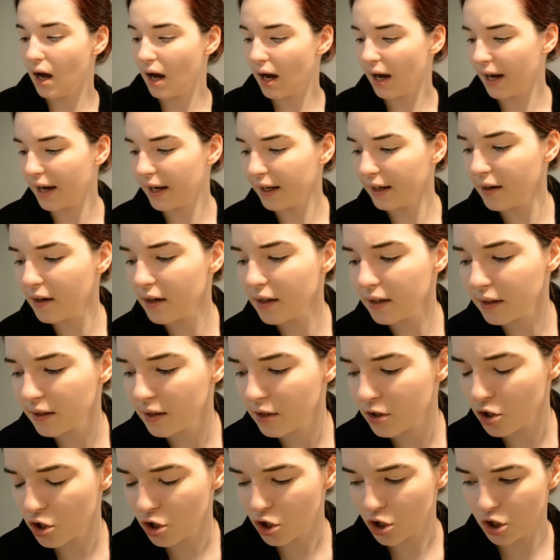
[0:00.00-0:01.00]
I got
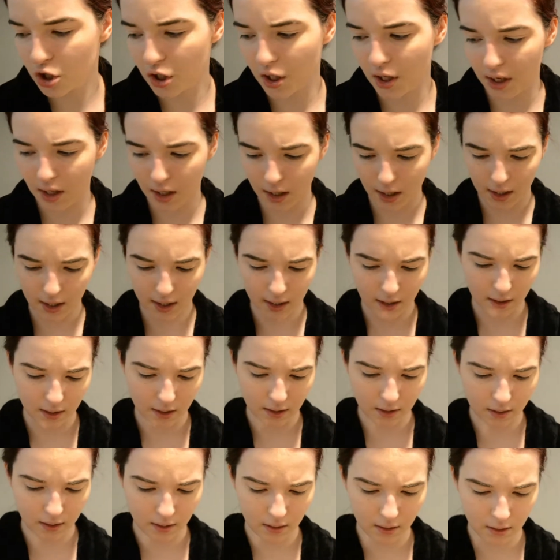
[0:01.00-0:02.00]
the shade,
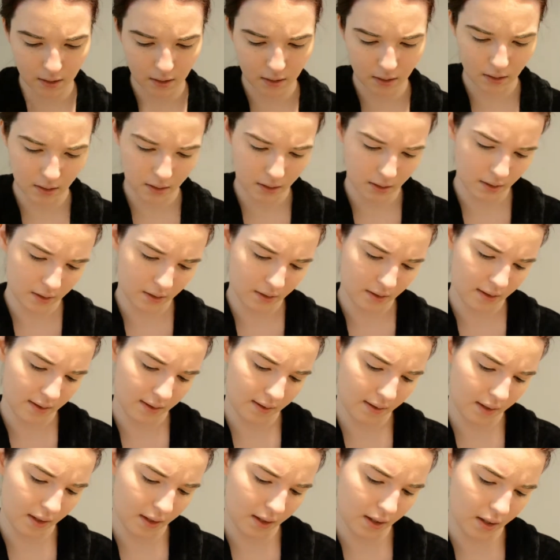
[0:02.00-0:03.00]
let's
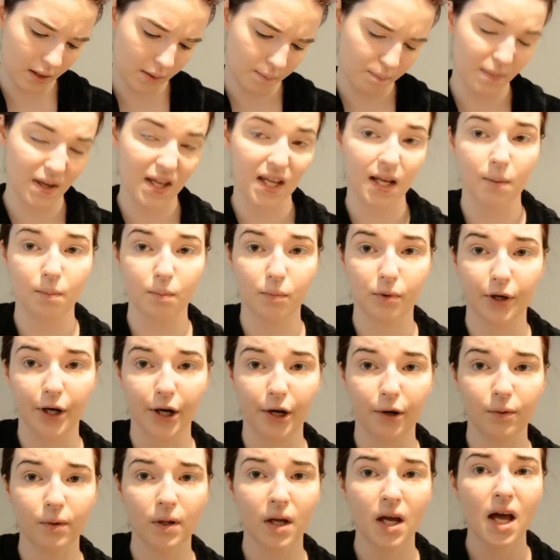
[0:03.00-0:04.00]
see, medium
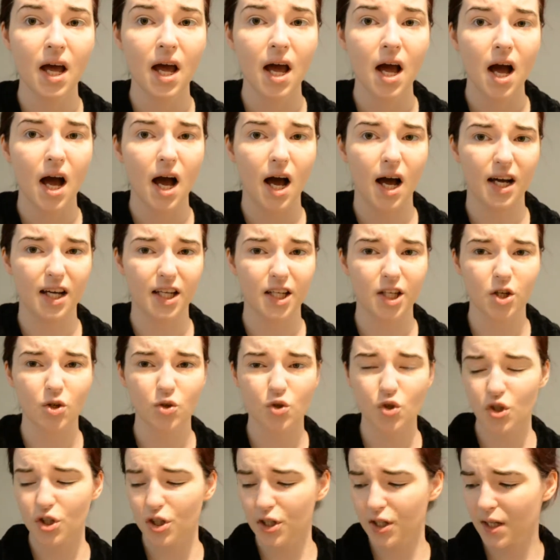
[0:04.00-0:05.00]
brown.
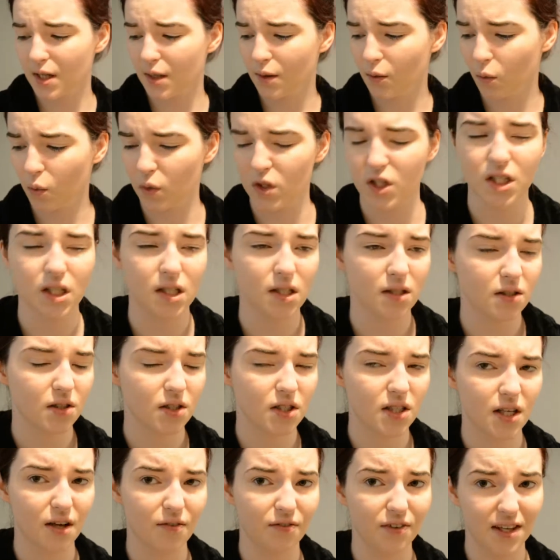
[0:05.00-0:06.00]
Usually when
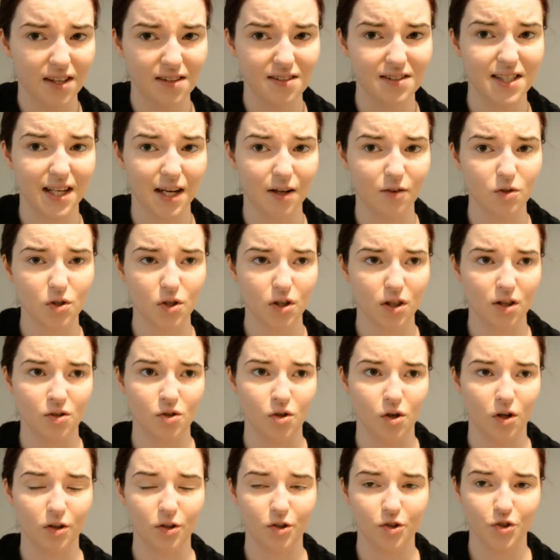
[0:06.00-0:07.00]
stuff gets down to the
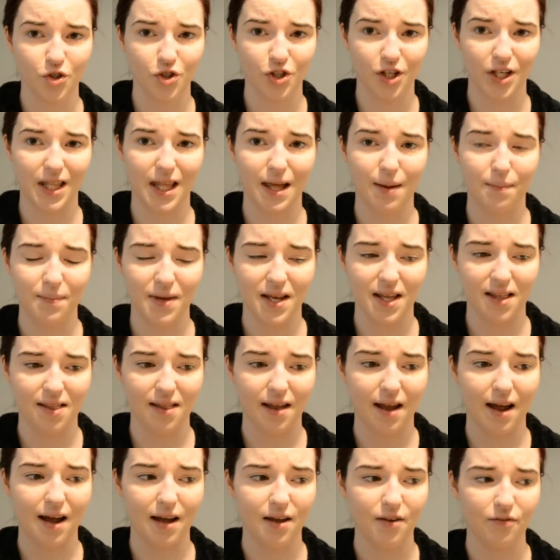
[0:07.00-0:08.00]
Dollar Tree, that means
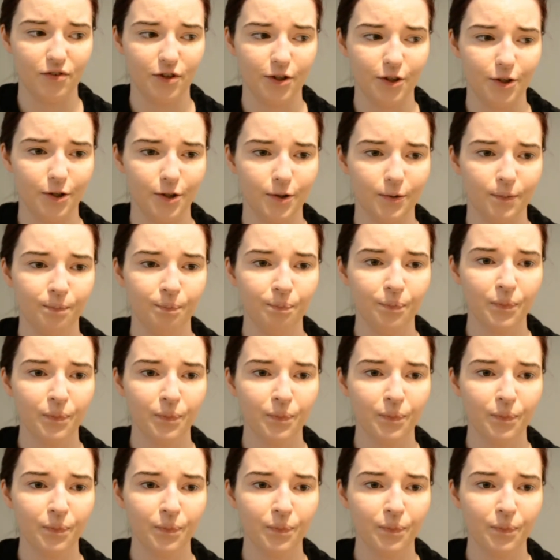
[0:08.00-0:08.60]
either